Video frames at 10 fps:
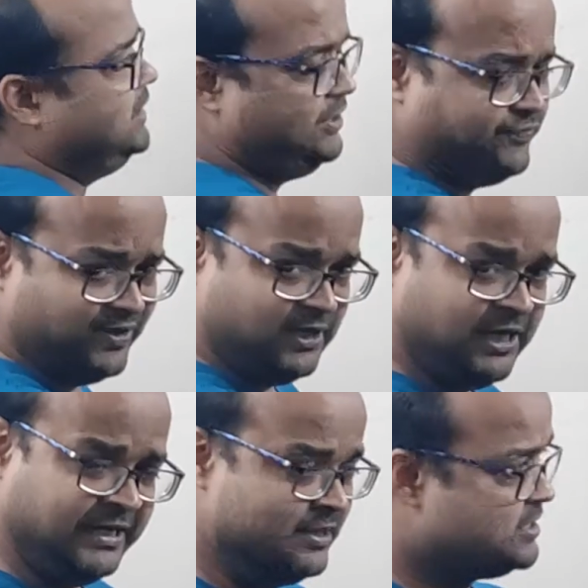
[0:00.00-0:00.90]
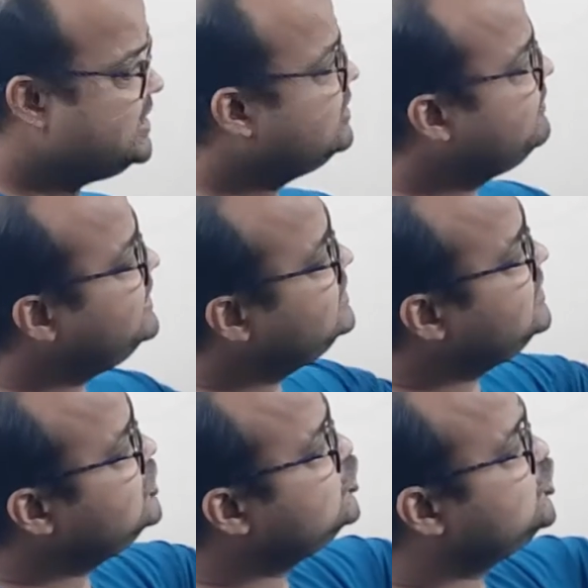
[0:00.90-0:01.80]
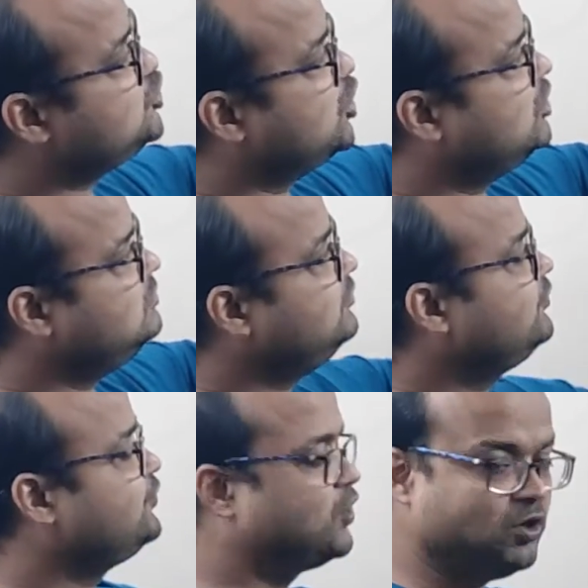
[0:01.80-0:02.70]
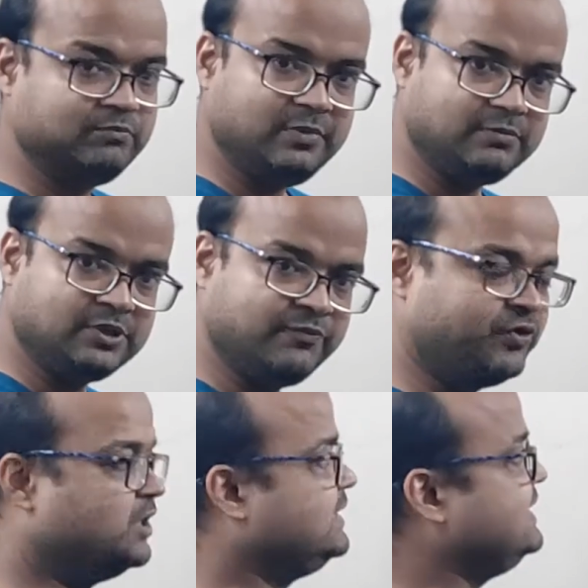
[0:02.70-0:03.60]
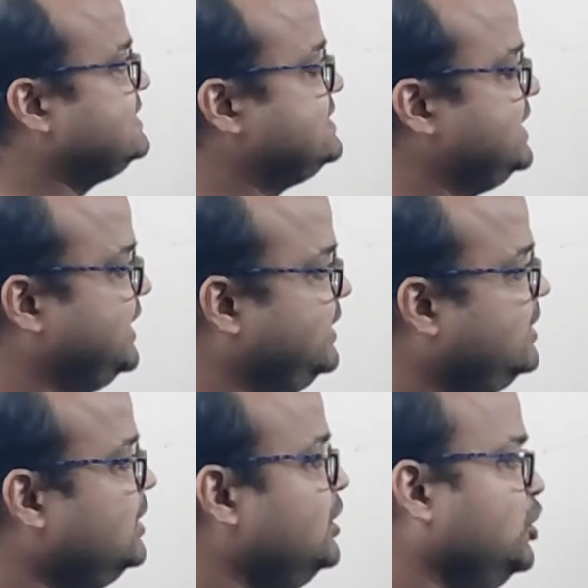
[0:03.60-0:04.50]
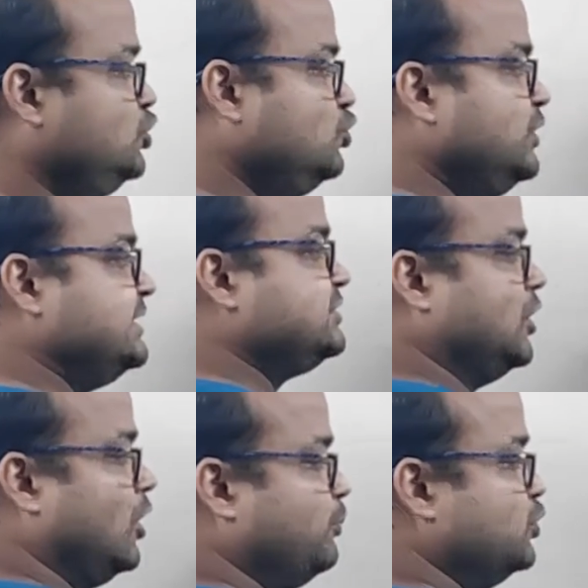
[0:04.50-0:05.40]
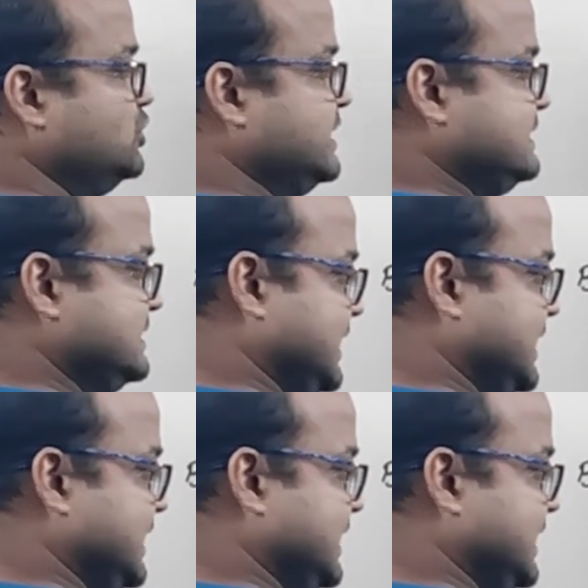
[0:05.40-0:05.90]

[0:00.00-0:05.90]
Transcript: if a line segment is drawn from the vertex A to its opposite